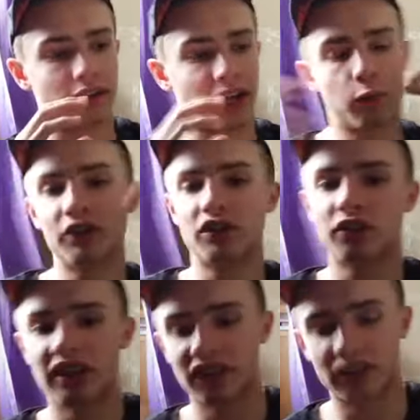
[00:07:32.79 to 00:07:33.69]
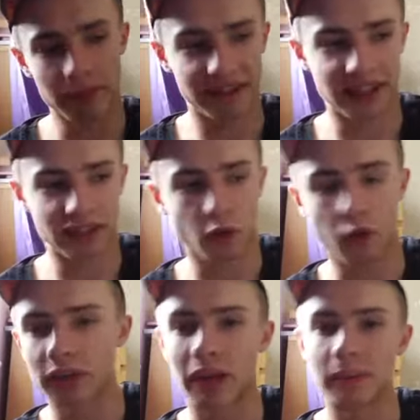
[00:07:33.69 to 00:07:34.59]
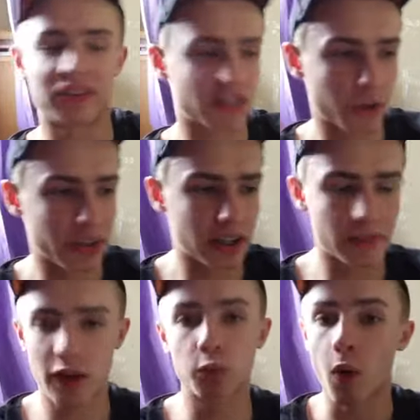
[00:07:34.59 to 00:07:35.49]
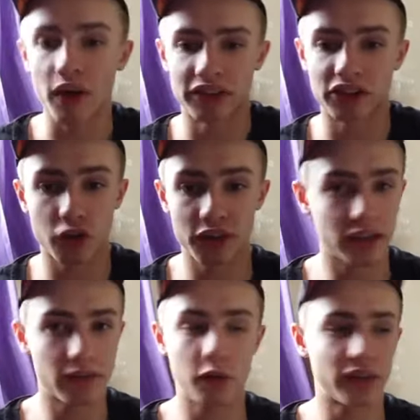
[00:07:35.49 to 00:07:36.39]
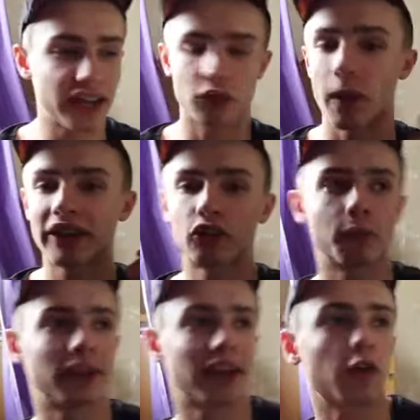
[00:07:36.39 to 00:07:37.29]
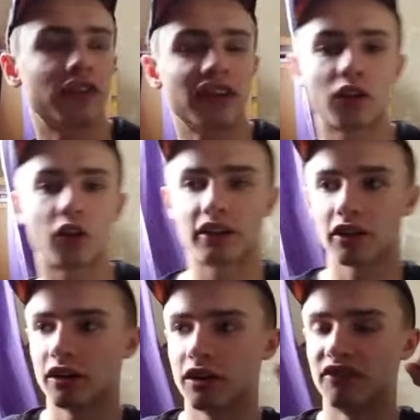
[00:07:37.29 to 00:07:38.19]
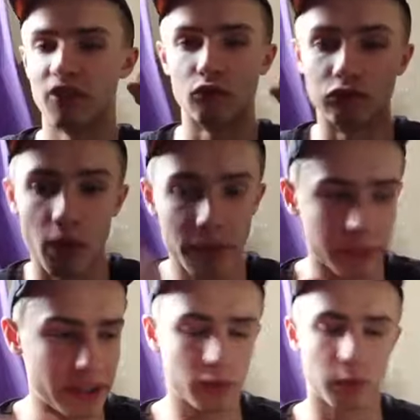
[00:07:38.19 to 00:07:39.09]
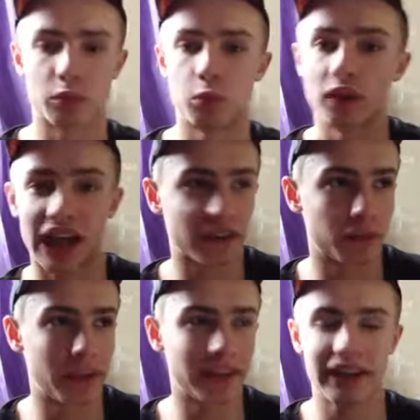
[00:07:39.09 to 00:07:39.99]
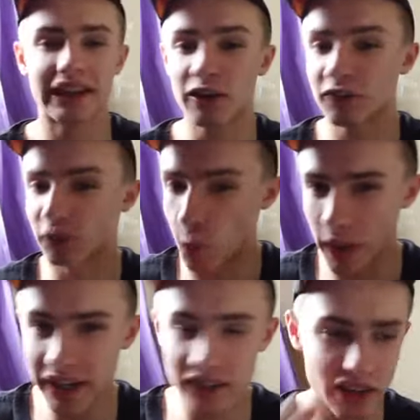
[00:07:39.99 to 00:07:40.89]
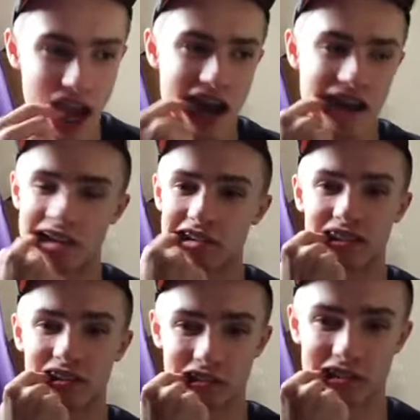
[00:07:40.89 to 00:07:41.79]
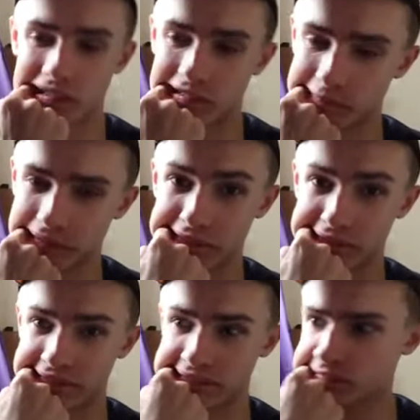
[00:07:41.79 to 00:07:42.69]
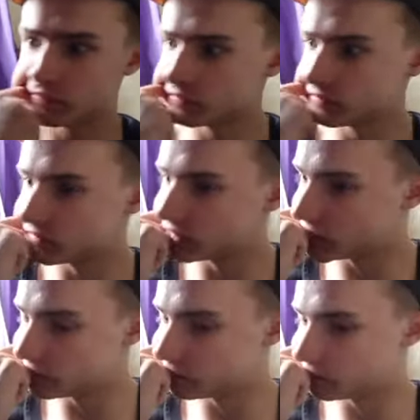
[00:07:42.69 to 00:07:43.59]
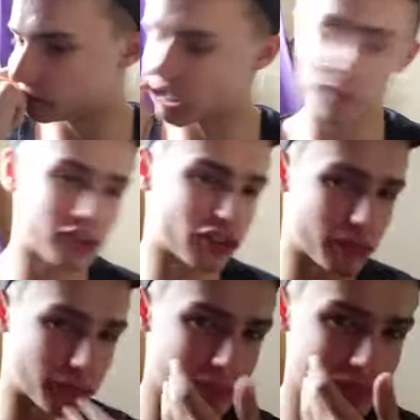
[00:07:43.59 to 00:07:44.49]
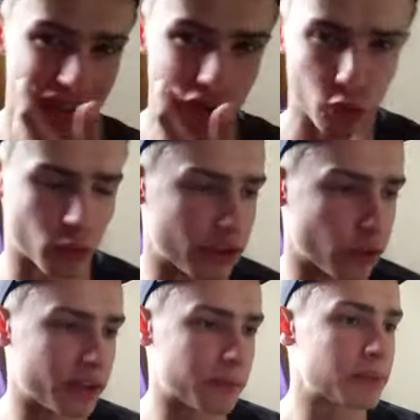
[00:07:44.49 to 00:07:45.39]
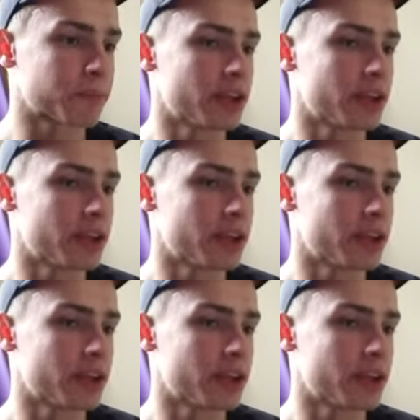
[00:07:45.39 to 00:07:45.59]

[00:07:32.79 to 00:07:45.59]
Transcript: Now, once you see this emaciated dog, it may be scurrying around. What is it scurrying around at? So add something else in, like the rubbish bins, which hasn't been taken out for weeks. And, it sounds like a parent thing. Sorry, my braces are so annoying me.